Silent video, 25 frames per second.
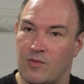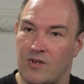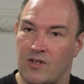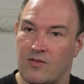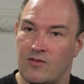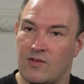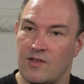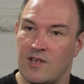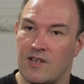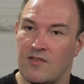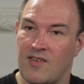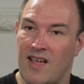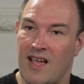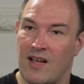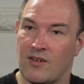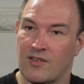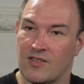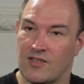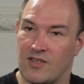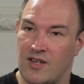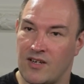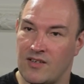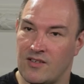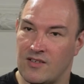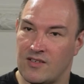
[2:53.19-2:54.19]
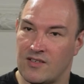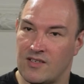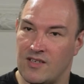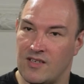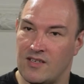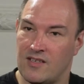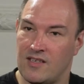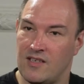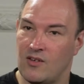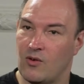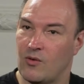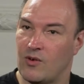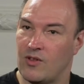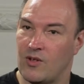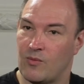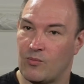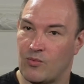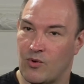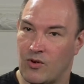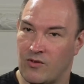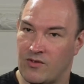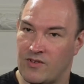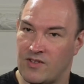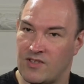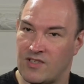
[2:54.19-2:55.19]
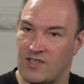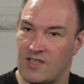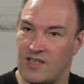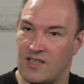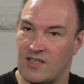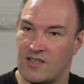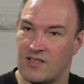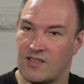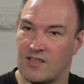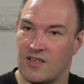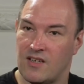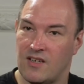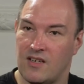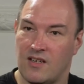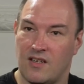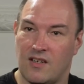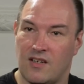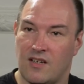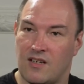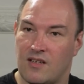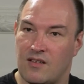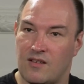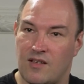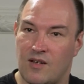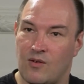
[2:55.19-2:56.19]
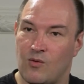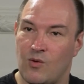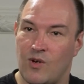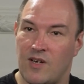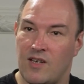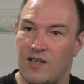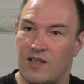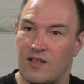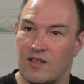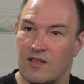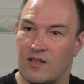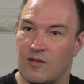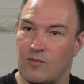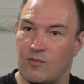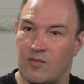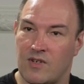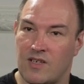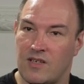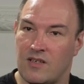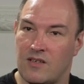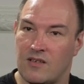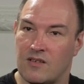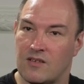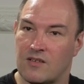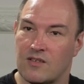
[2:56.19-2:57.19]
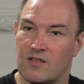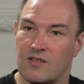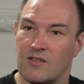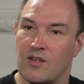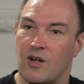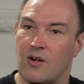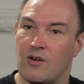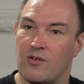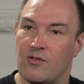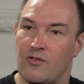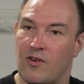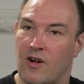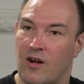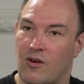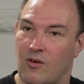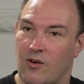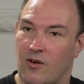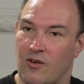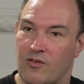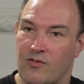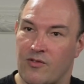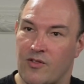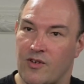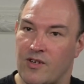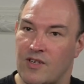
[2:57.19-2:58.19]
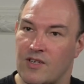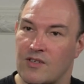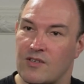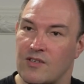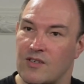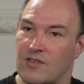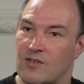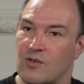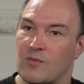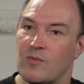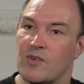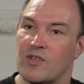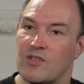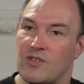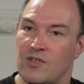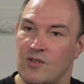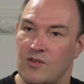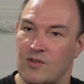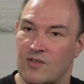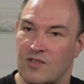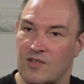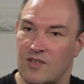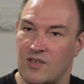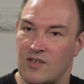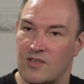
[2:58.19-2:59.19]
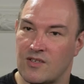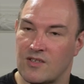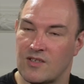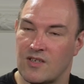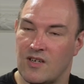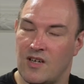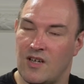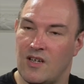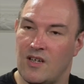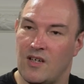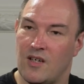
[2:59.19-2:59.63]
But if you live outside the city or in the provinces, then really it can be so far off that it's almost useless.